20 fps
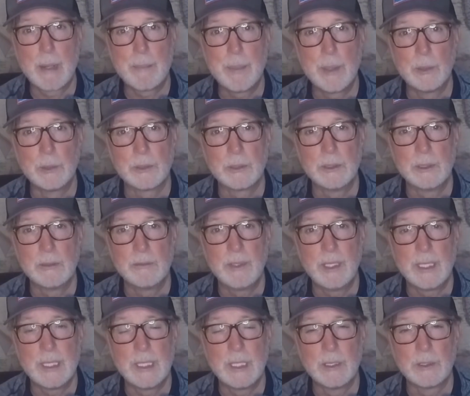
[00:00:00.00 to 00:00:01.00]
I post a new
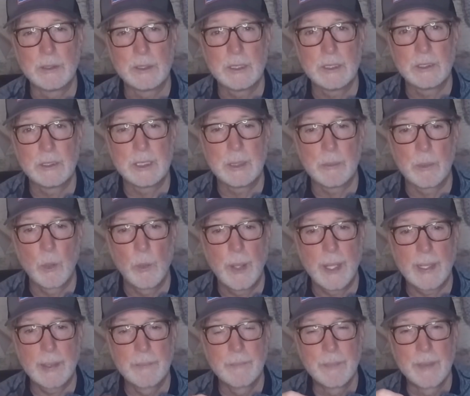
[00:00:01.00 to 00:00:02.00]
video so you see them quick.